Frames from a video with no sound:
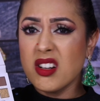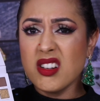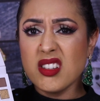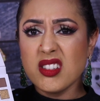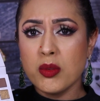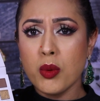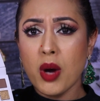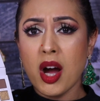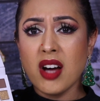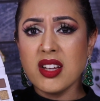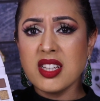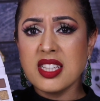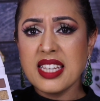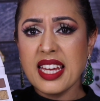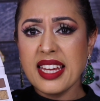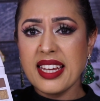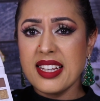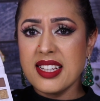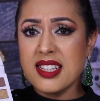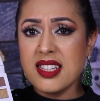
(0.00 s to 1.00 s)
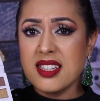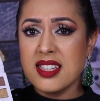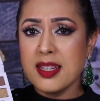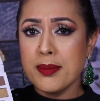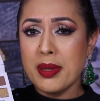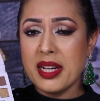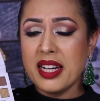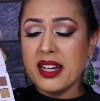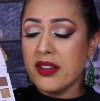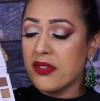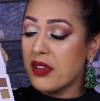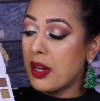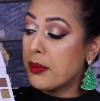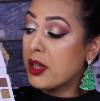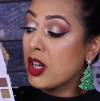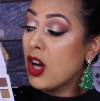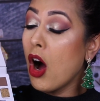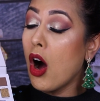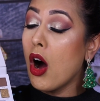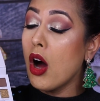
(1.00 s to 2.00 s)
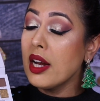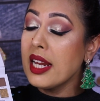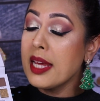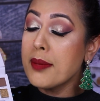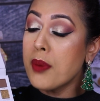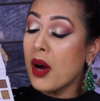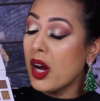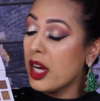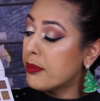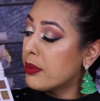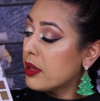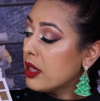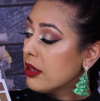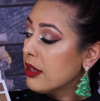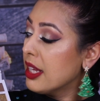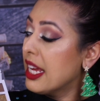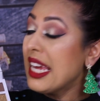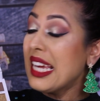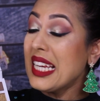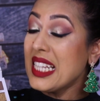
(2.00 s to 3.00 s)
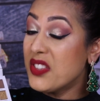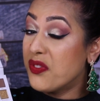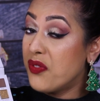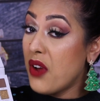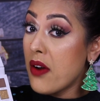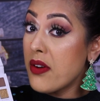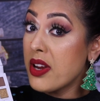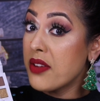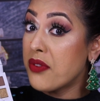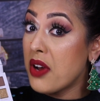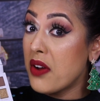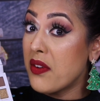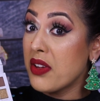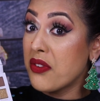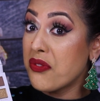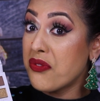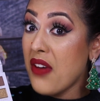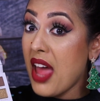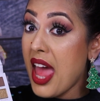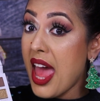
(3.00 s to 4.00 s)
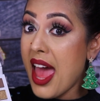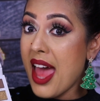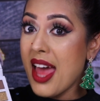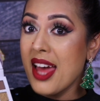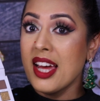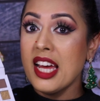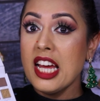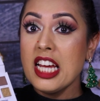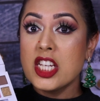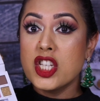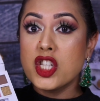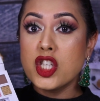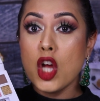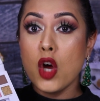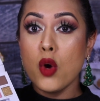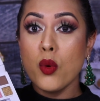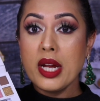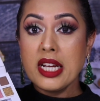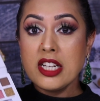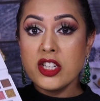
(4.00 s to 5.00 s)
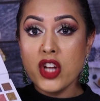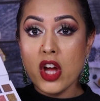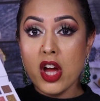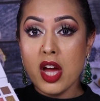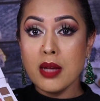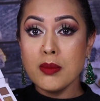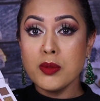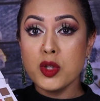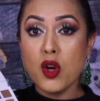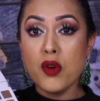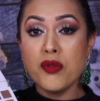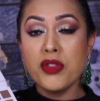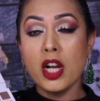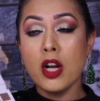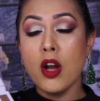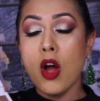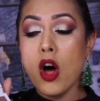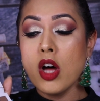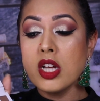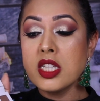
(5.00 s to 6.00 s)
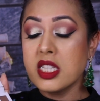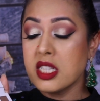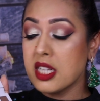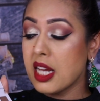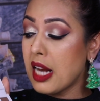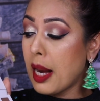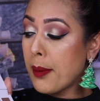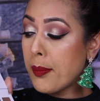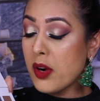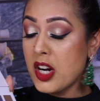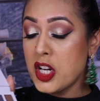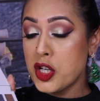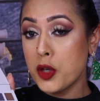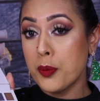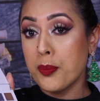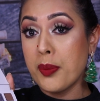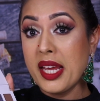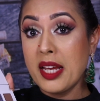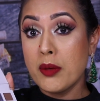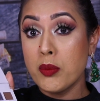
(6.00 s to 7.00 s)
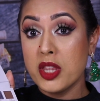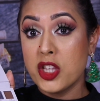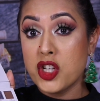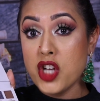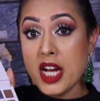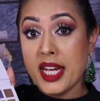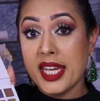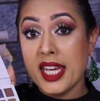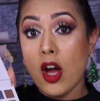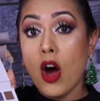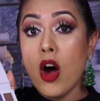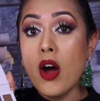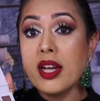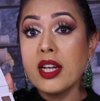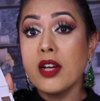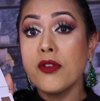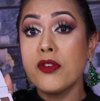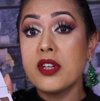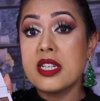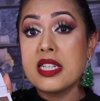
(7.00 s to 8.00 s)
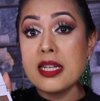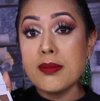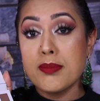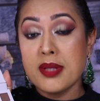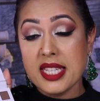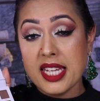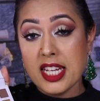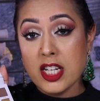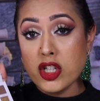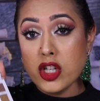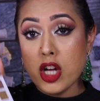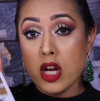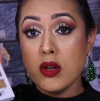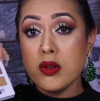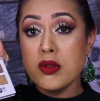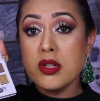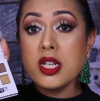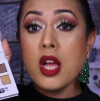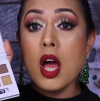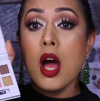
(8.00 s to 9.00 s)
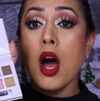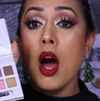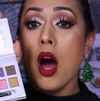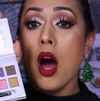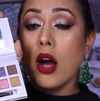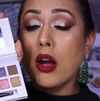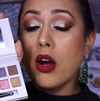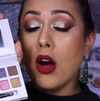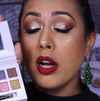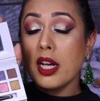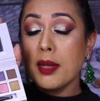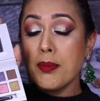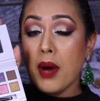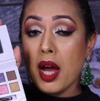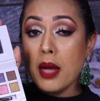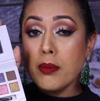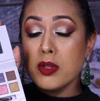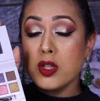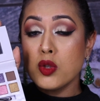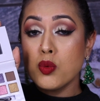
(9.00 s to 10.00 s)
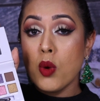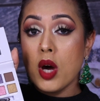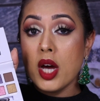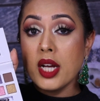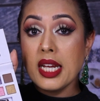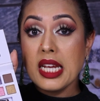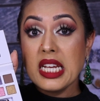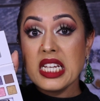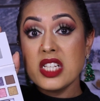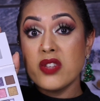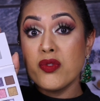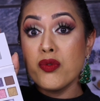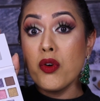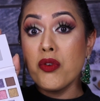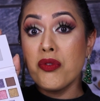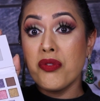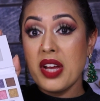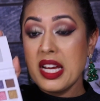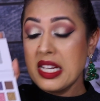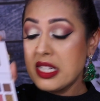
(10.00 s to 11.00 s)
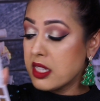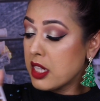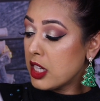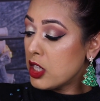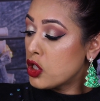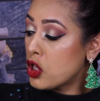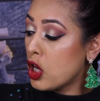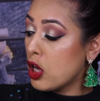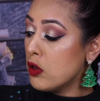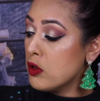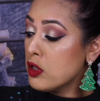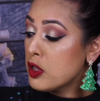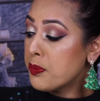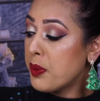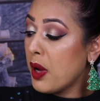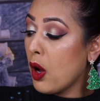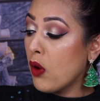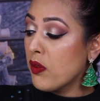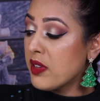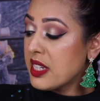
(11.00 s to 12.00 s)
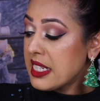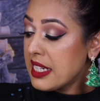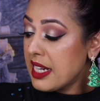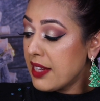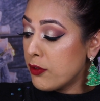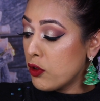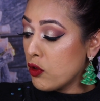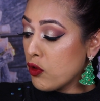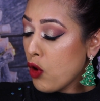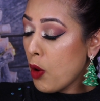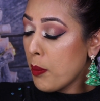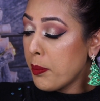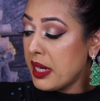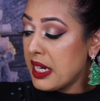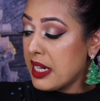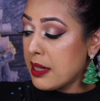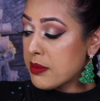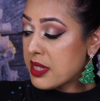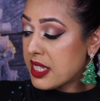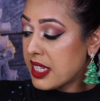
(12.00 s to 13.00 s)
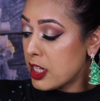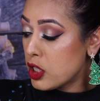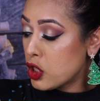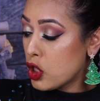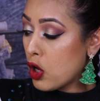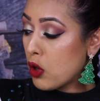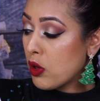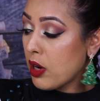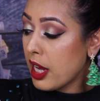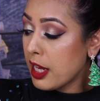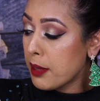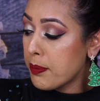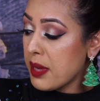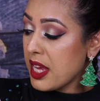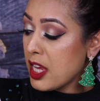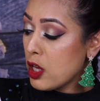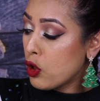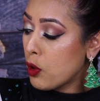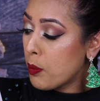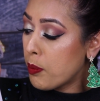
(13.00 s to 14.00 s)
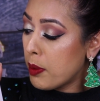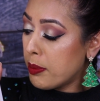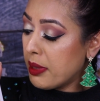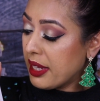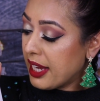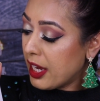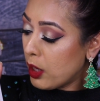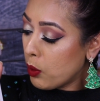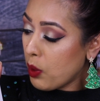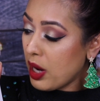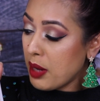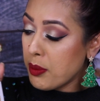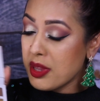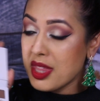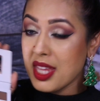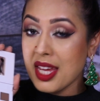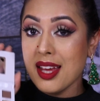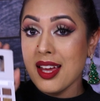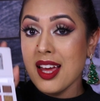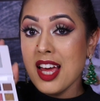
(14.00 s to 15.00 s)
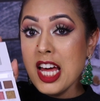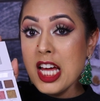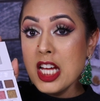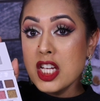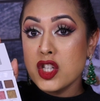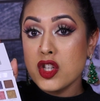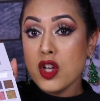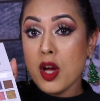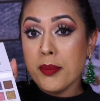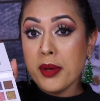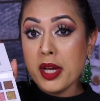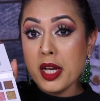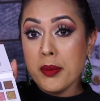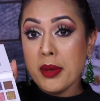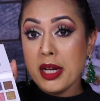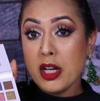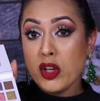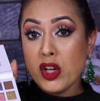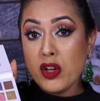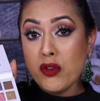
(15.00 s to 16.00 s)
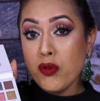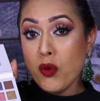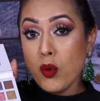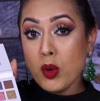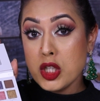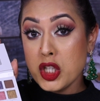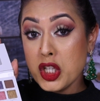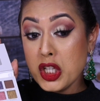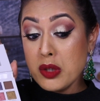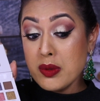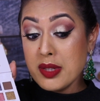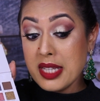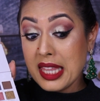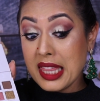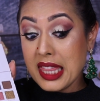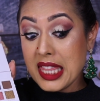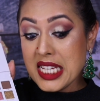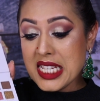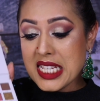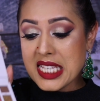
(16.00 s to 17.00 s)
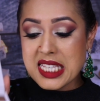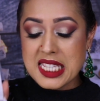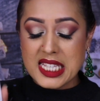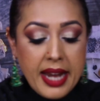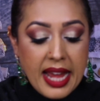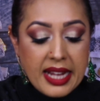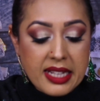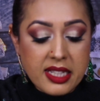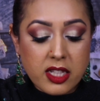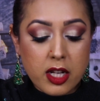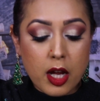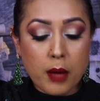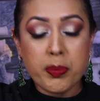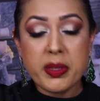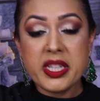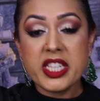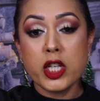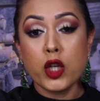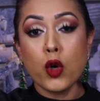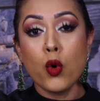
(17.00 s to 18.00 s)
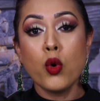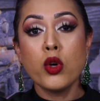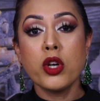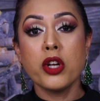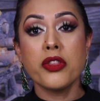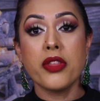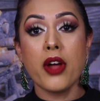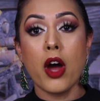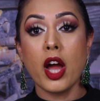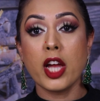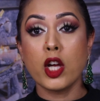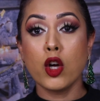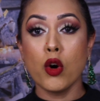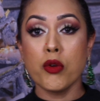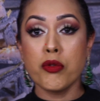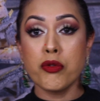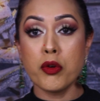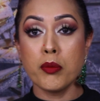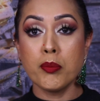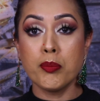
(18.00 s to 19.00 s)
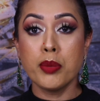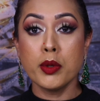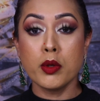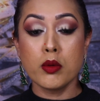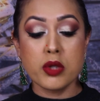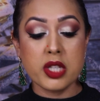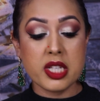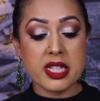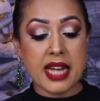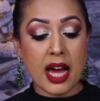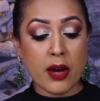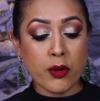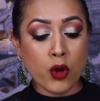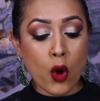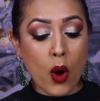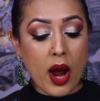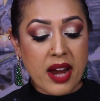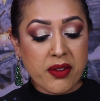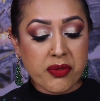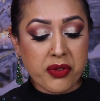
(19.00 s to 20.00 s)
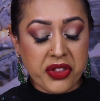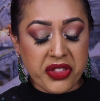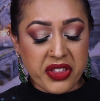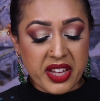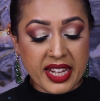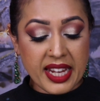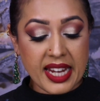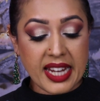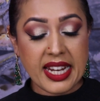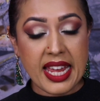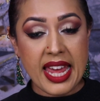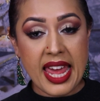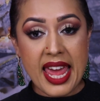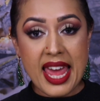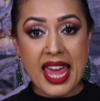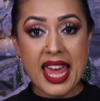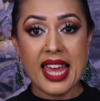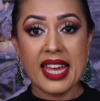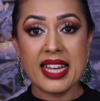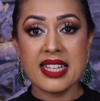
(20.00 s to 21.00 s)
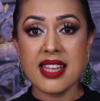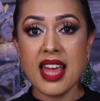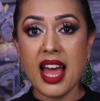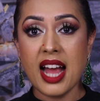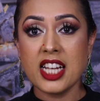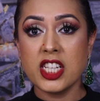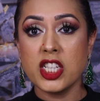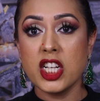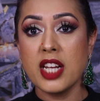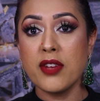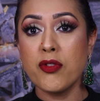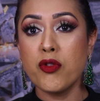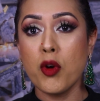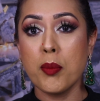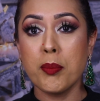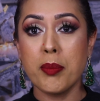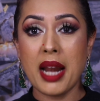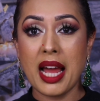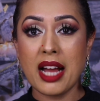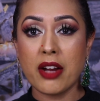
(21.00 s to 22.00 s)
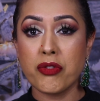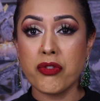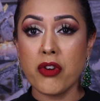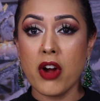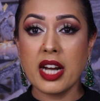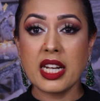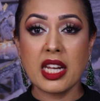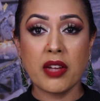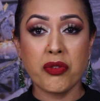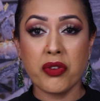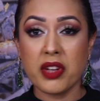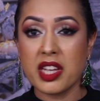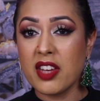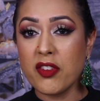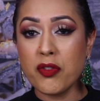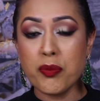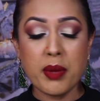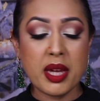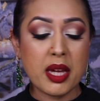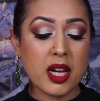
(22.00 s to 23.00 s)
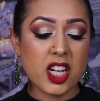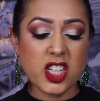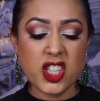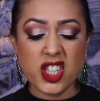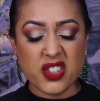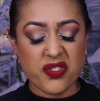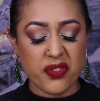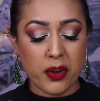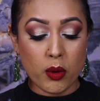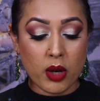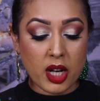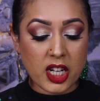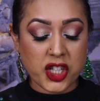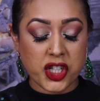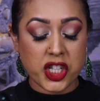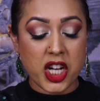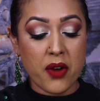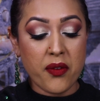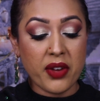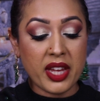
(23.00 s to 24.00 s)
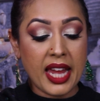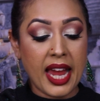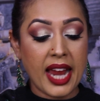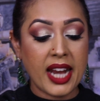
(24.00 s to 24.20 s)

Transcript: what I'll say is a simple enough name, Carli Bybel is very, very fair. So in terms of the last collaboration being with Jackie Aina for Deep Skin Tones, Carli Bybel's one is for fair skin tones, but obviously if you've got medium skin tone like me, you can probably get away with it. So I'm going to be looking forward to using this. Next up is an order that I got from Boots. Now, not everything in here is actually from Black Friday. Forgive me, I just felt like sharing it